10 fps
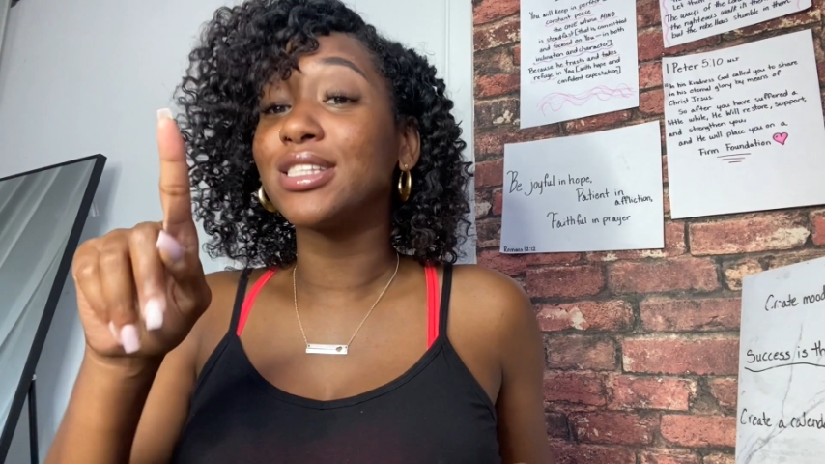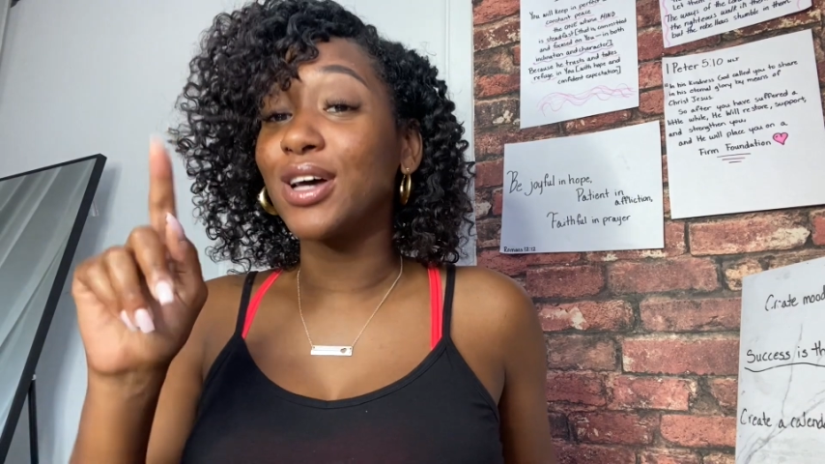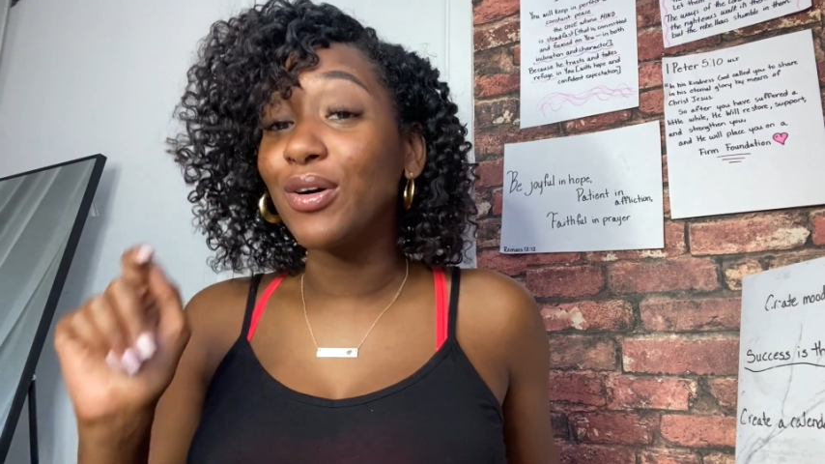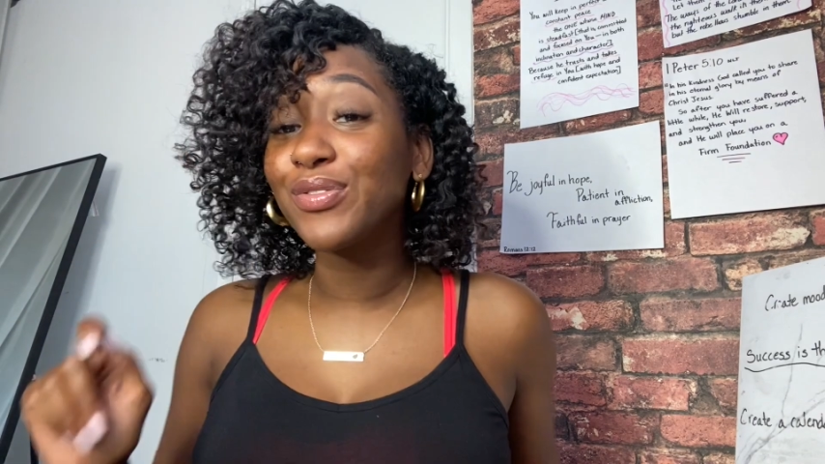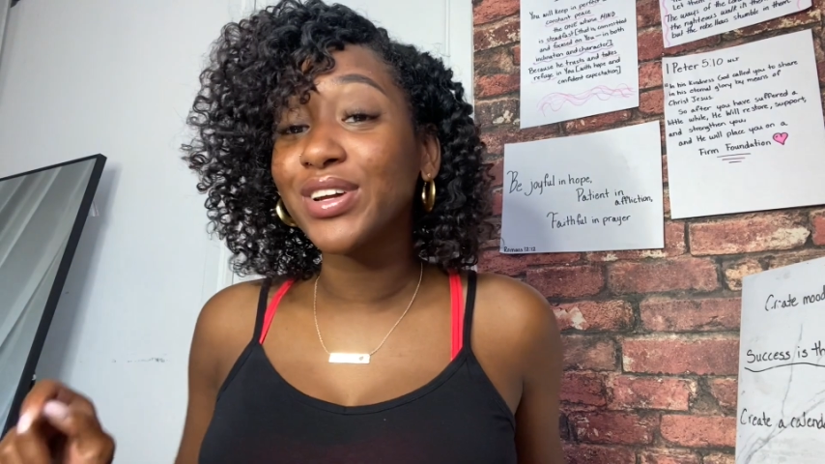
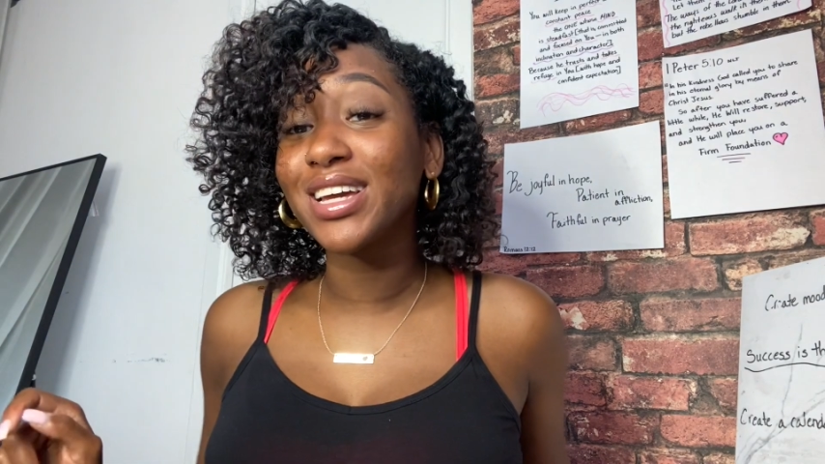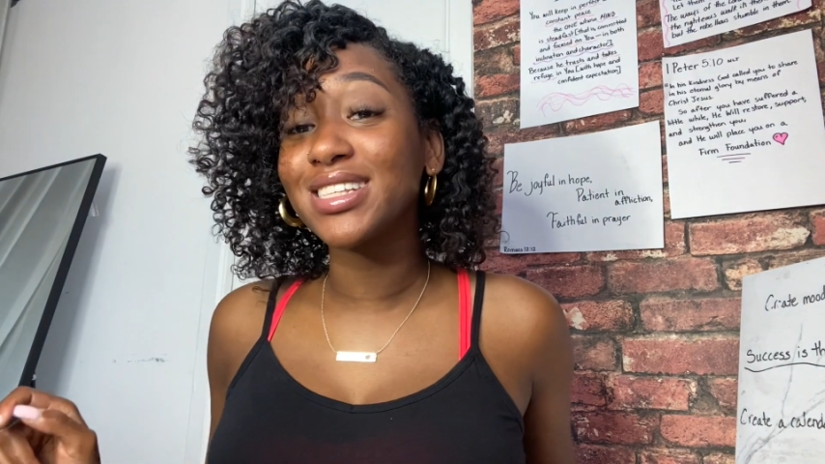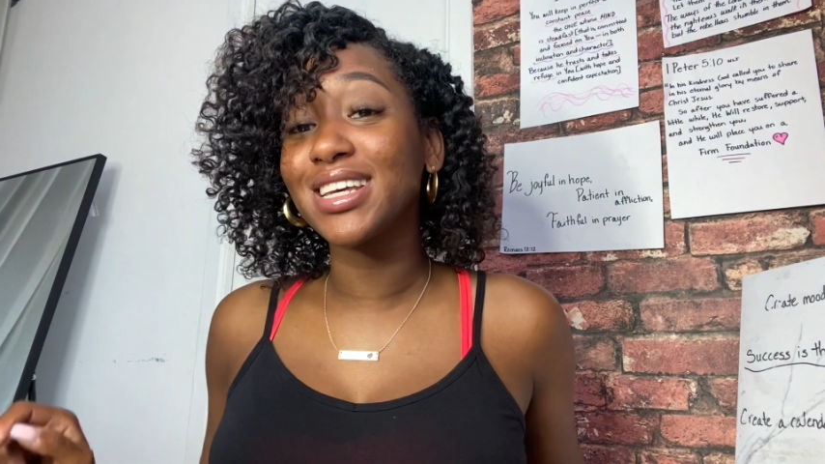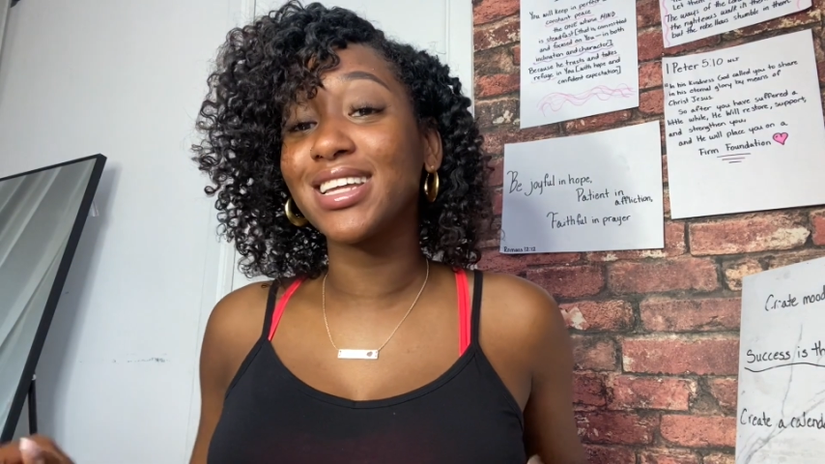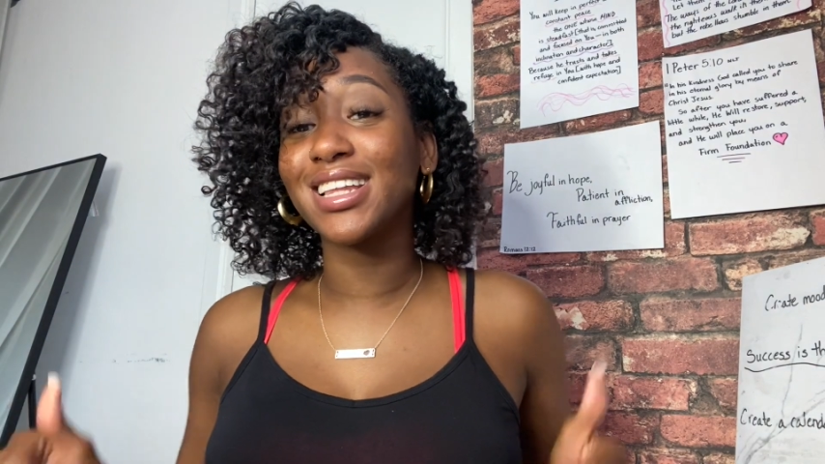Don't forget
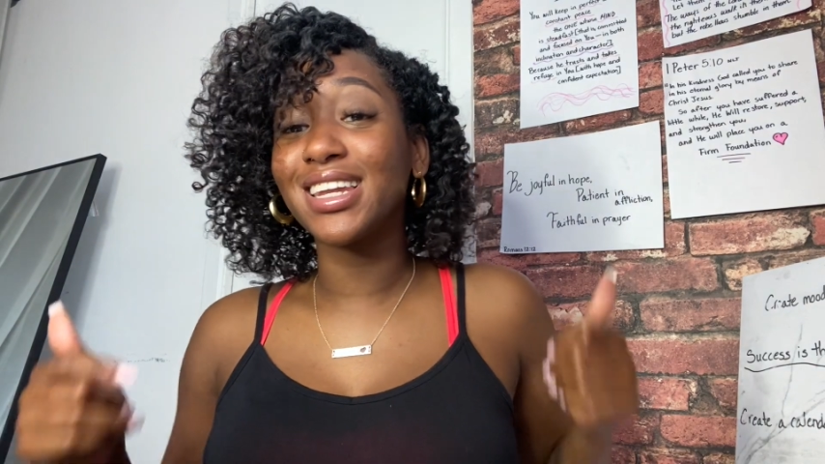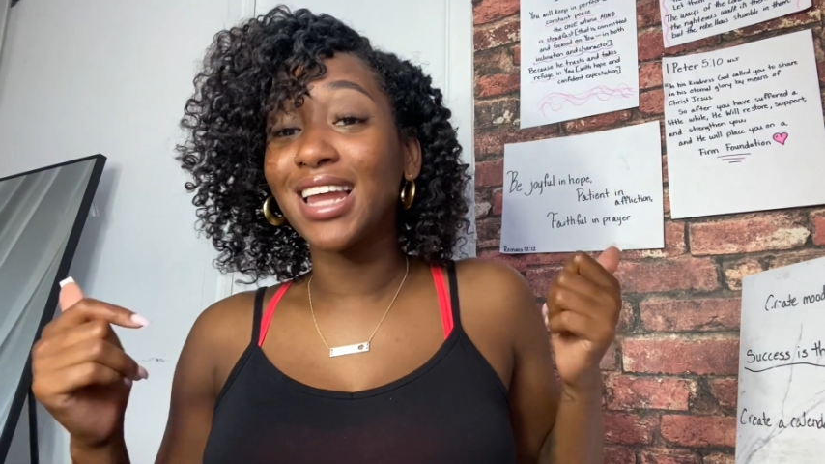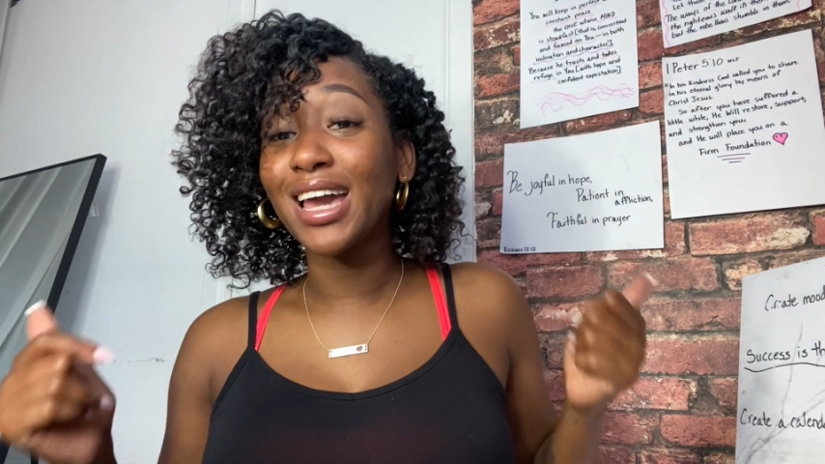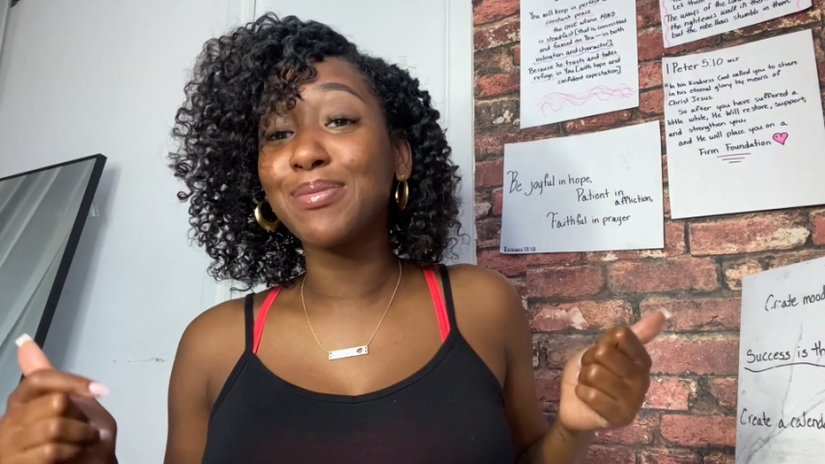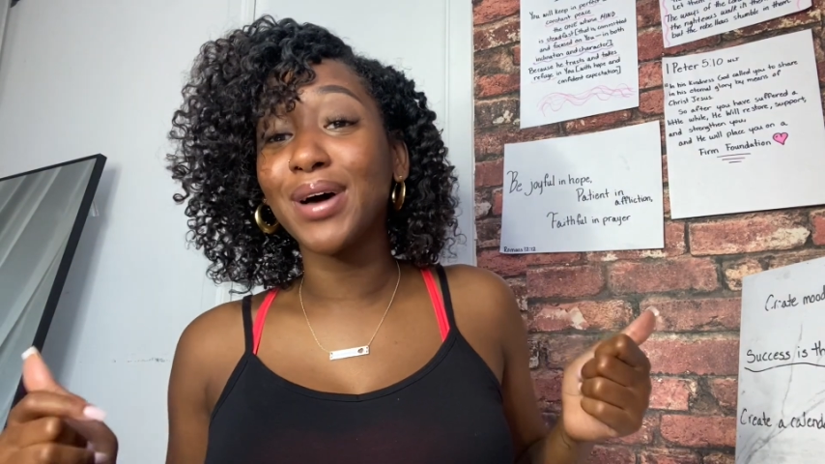to hit the
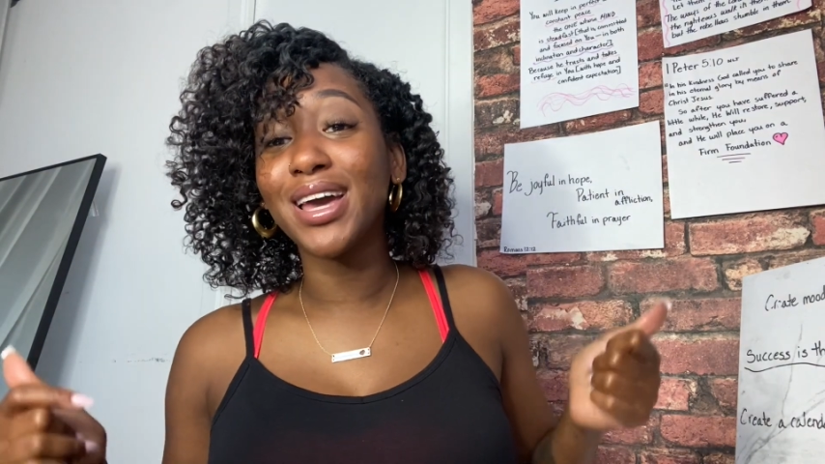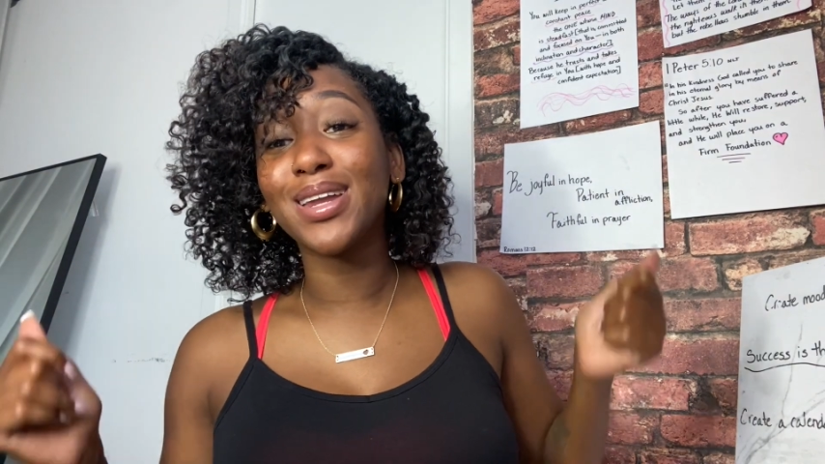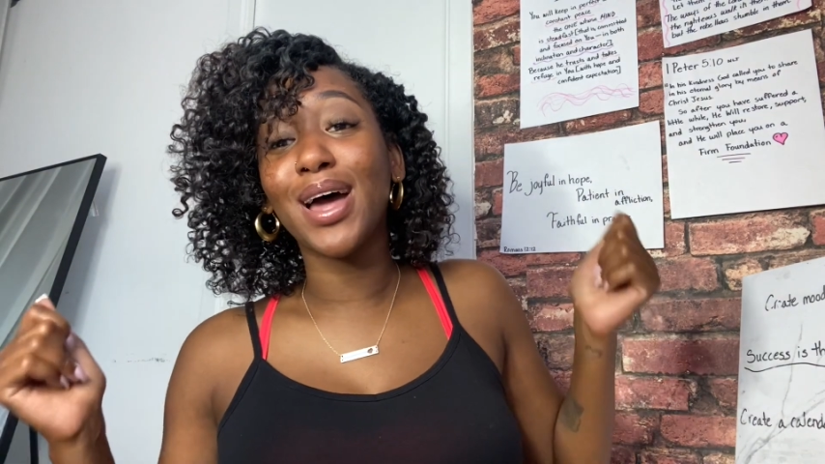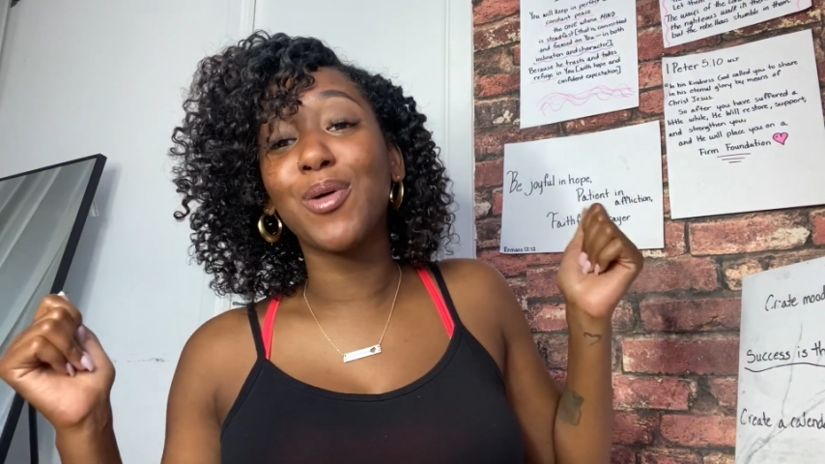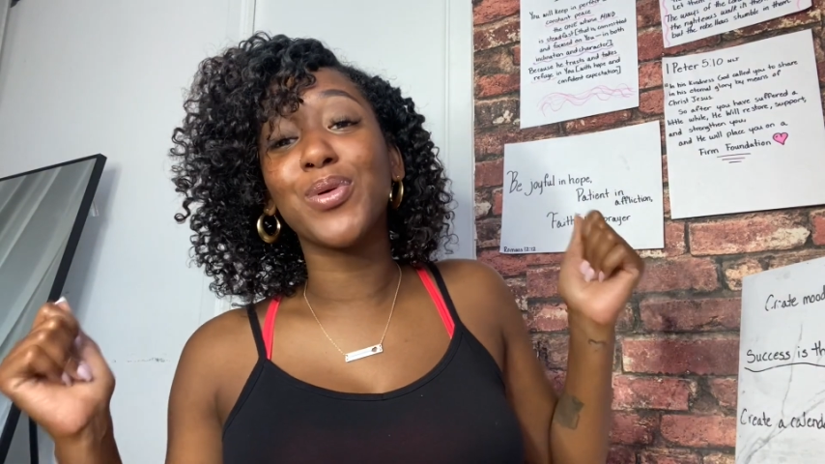like button.